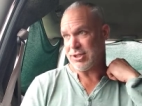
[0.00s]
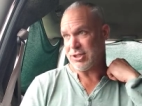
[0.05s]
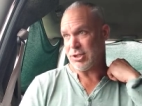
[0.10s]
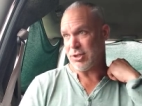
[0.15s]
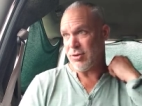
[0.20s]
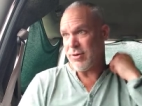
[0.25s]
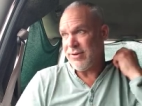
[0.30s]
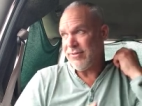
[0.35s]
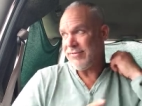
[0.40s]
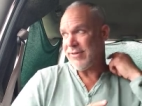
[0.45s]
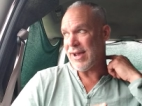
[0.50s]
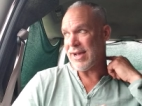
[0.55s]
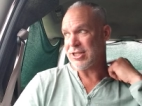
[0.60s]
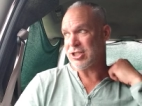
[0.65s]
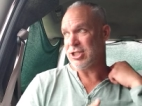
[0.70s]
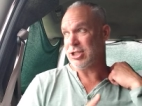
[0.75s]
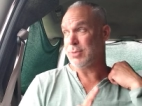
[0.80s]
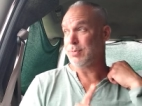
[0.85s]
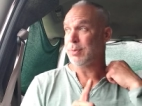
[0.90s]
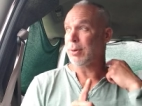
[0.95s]
So in fact,
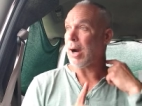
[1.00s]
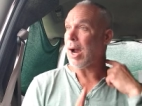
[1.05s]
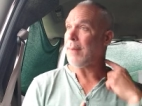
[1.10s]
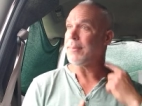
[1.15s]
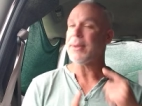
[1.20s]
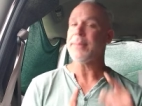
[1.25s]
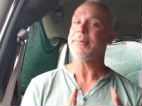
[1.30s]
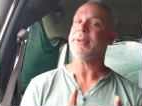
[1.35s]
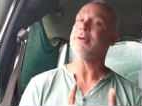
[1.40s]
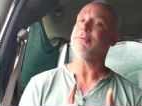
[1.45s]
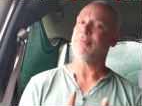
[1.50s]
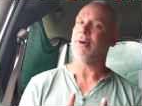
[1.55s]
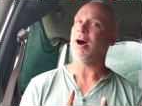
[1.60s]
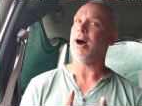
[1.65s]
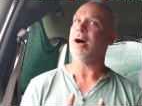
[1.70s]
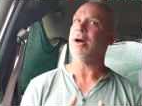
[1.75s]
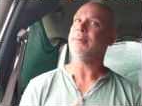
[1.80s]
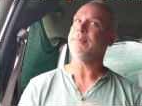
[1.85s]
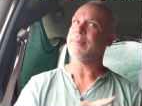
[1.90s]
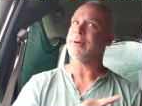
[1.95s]
she's probably
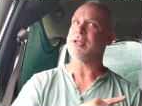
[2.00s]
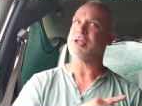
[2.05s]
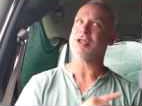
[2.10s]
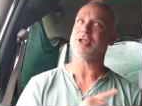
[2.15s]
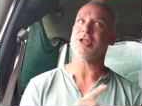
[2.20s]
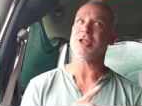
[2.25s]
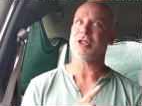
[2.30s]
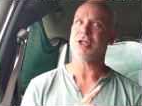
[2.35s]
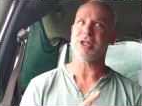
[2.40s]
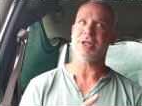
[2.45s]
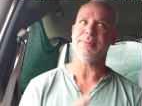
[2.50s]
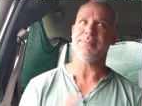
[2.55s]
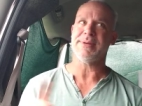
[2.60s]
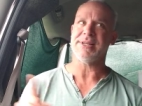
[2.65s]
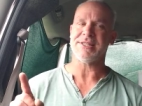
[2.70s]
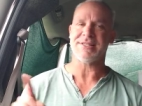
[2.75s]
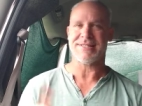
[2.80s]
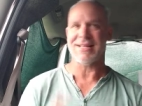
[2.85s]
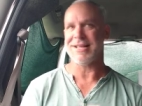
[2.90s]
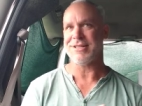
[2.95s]
wrong, but should she be
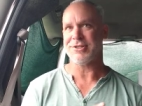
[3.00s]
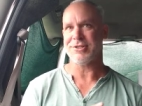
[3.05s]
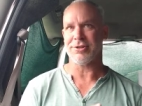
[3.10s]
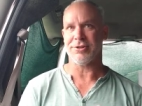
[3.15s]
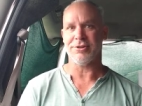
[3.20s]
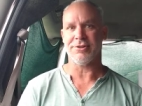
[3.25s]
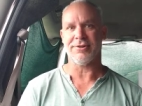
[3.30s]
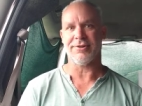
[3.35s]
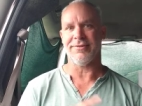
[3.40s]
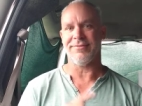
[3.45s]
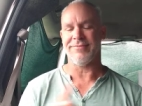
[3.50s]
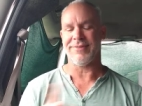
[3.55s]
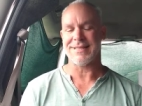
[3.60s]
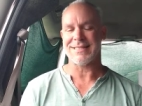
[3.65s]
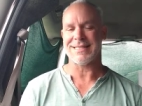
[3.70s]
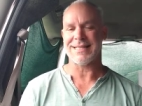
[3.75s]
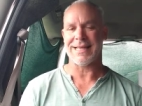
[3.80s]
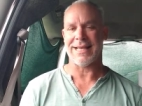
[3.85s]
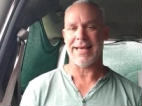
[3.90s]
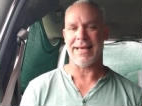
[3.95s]
censored or
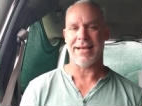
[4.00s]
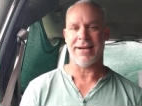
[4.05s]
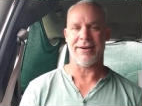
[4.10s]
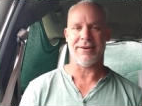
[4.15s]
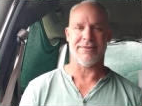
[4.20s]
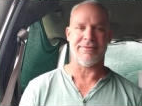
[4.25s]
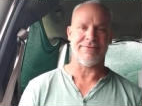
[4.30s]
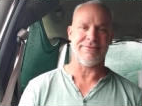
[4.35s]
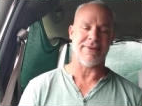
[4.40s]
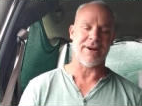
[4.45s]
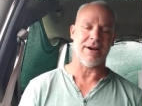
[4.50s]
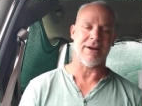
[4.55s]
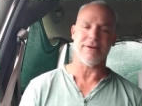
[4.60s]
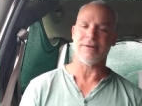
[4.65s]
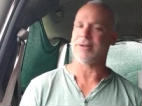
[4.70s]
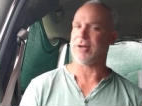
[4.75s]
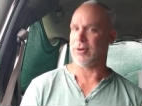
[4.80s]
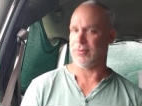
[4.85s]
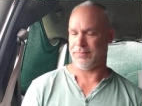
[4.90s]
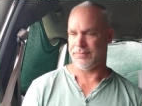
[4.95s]
investigated or
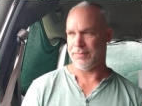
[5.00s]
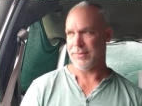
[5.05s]
fired? No.